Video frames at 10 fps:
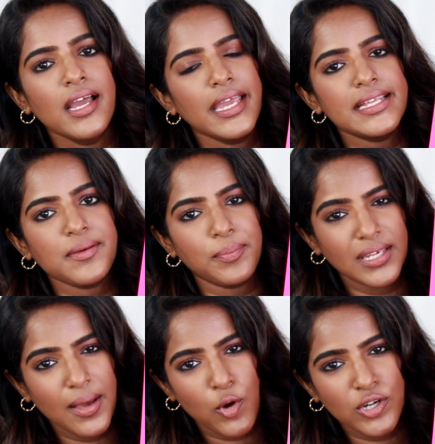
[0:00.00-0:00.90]
It's a
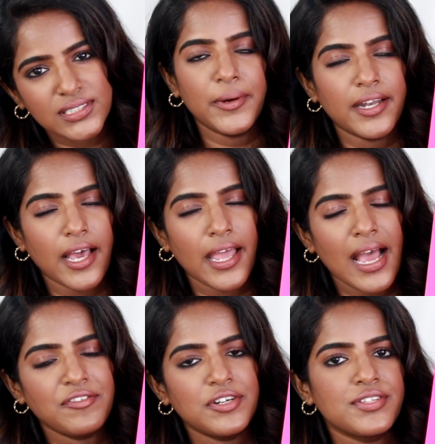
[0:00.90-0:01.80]
PR box, but I
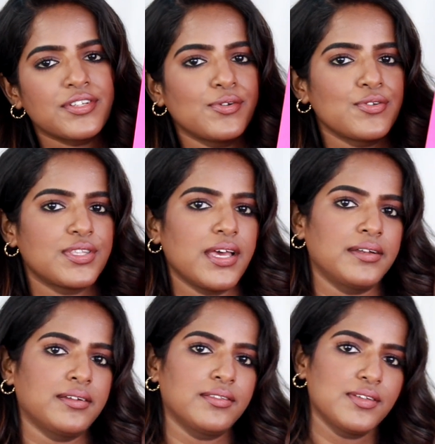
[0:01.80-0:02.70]
have to disclose
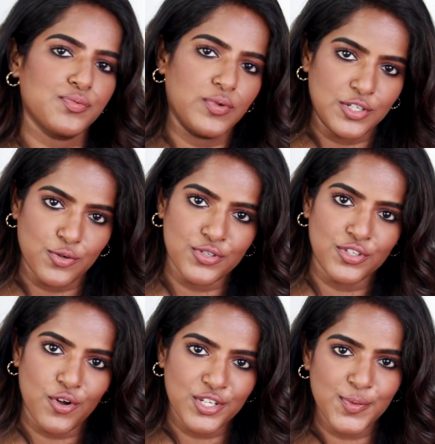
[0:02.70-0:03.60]
that this video is
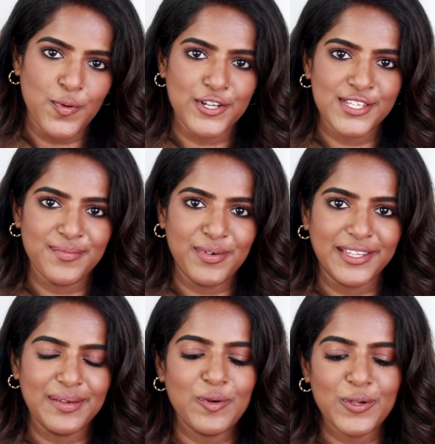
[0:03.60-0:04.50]
not sponsored by them.